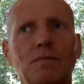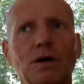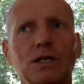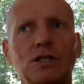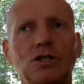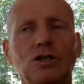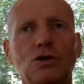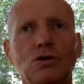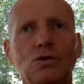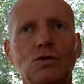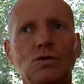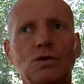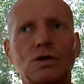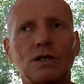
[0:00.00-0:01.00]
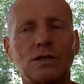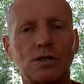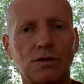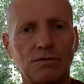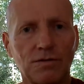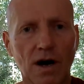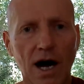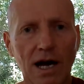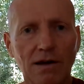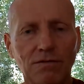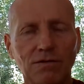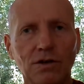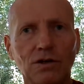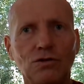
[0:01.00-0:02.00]
But you can
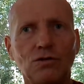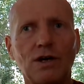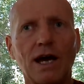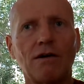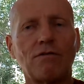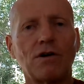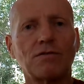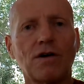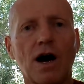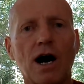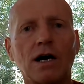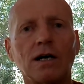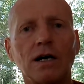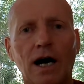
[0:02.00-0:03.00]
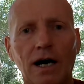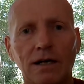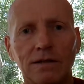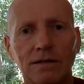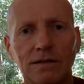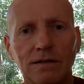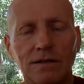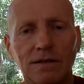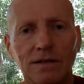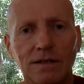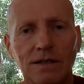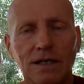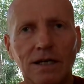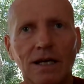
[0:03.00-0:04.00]
survive, you get rid of hunger.
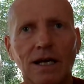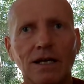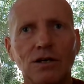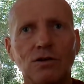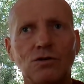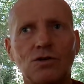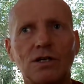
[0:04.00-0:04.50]
You